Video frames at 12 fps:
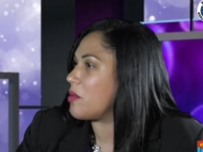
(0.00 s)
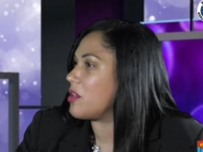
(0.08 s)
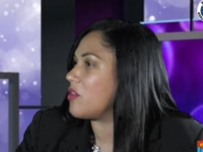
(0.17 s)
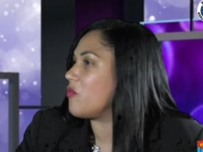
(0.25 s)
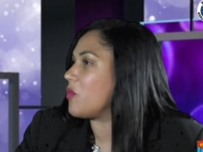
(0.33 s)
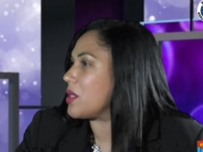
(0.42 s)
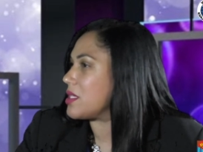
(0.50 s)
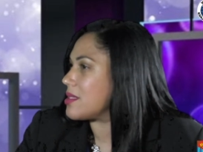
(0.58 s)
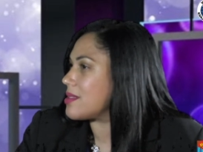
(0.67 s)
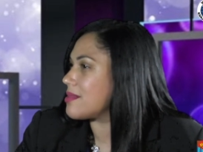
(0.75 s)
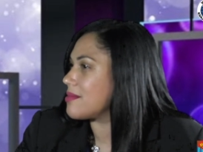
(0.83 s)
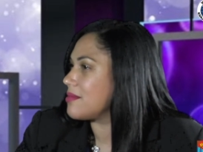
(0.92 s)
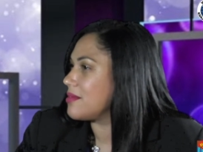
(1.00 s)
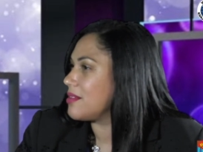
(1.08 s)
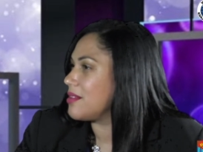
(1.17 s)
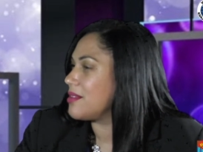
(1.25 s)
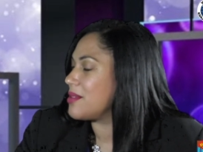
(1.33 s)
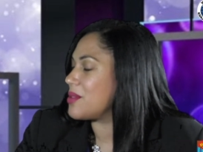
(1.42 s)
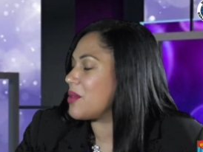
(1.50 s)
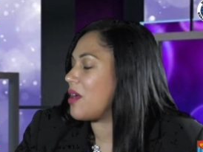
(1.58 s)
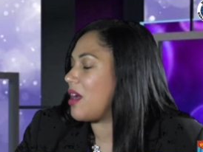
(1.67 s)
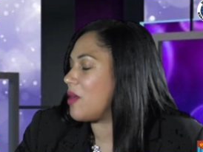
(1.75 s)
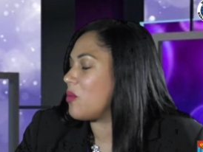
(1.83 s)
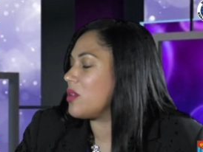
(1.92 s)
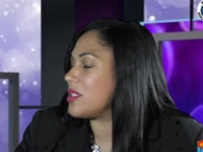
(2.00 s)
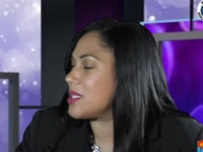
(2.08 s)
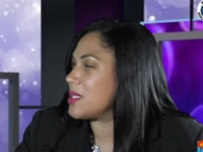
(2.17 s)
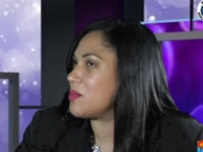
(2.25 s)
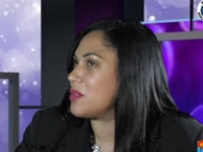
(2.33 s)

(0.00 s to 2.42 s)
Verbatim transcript: women a voice. So I wanted to